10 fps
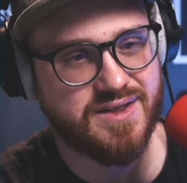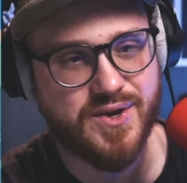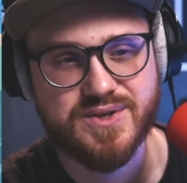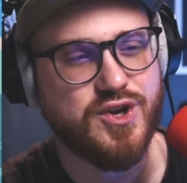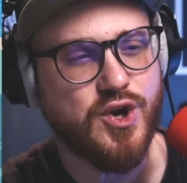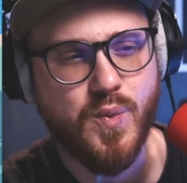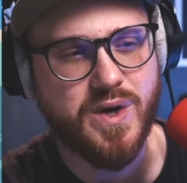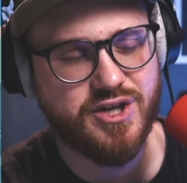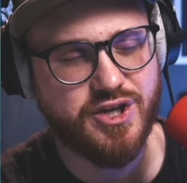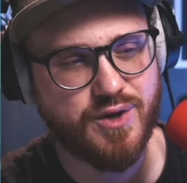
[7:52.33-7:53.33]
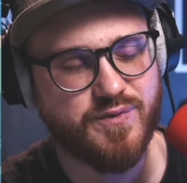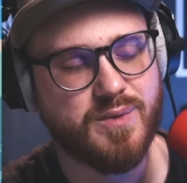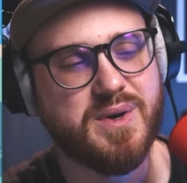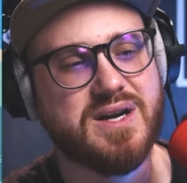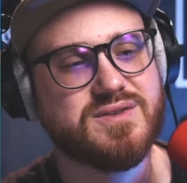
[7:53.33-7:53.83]
There is no one cure
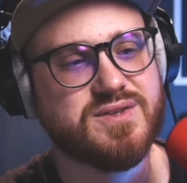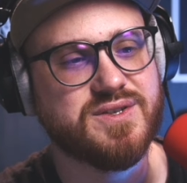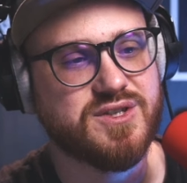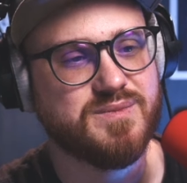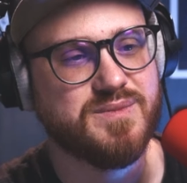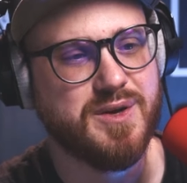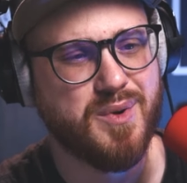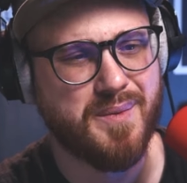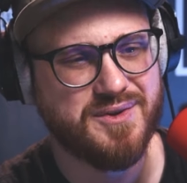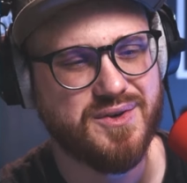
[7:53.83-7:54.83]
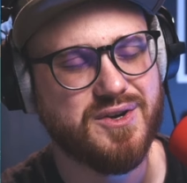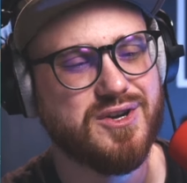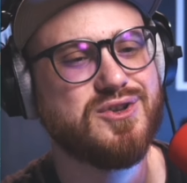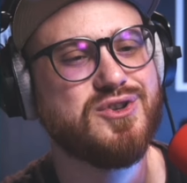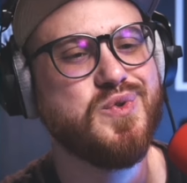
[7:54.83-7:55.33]
for imposter syndrome. It probably took a
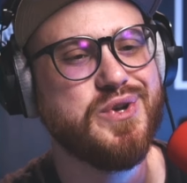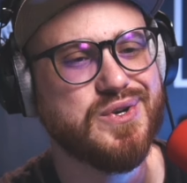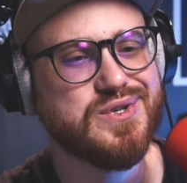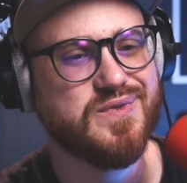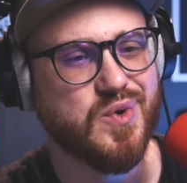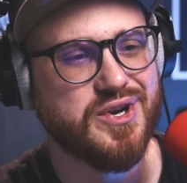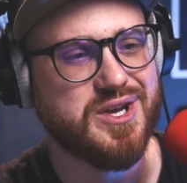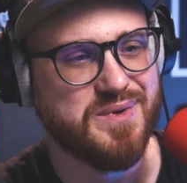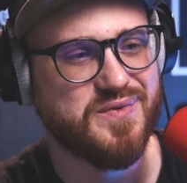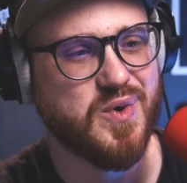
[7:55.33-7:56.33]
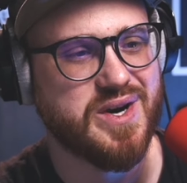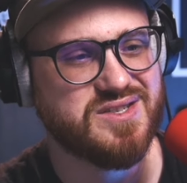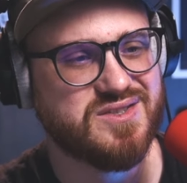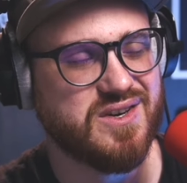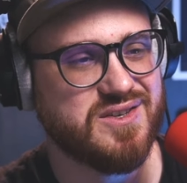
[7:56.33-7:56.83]
good two years of working before I
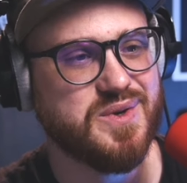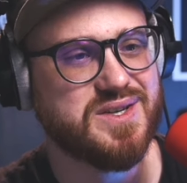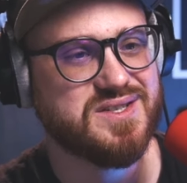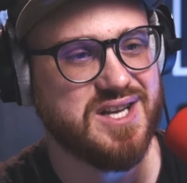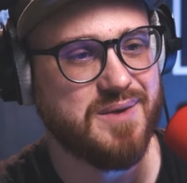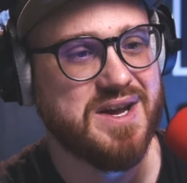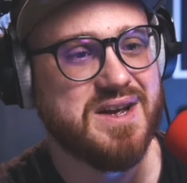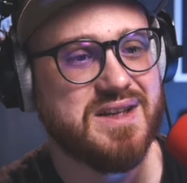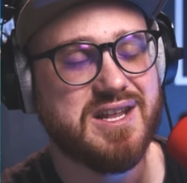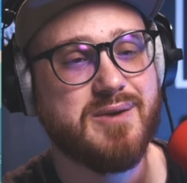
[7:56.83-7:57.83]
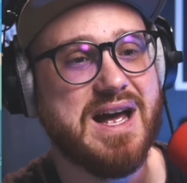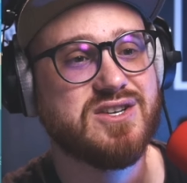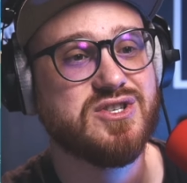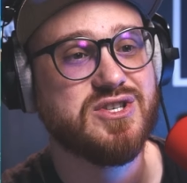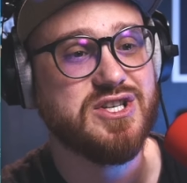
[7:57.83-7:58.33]
started to accept that I'm
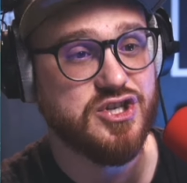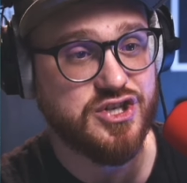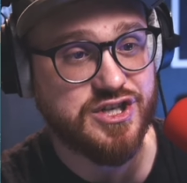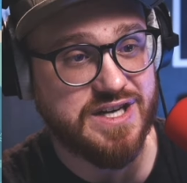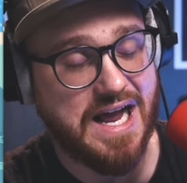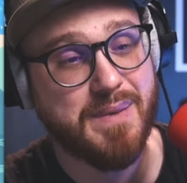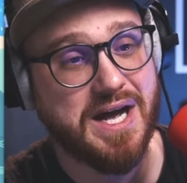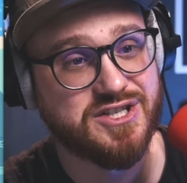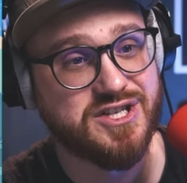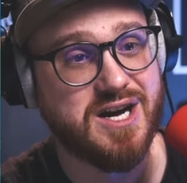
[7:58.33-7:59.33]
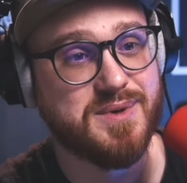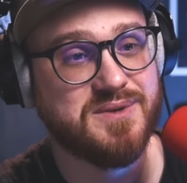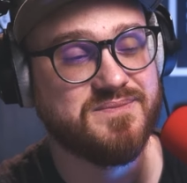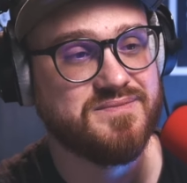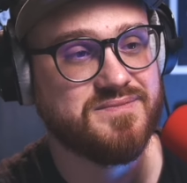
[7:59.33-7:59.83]
actually good at my job.